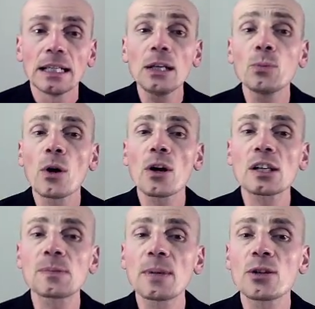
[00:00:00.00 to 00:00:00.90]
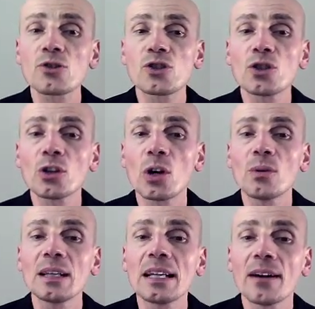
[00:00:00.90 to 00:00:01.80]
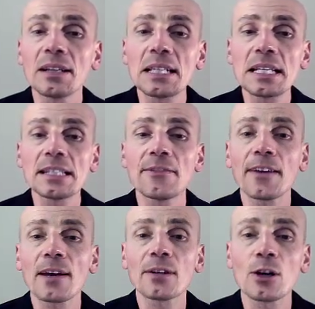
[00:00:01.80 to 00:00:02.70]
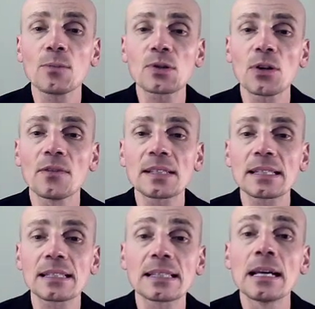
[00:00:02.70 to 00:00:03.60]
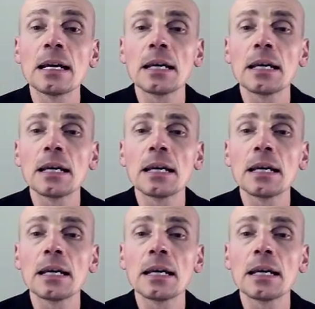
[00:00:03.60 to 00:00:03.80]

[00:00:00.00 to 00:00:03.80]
It works because not only are intensive care at home services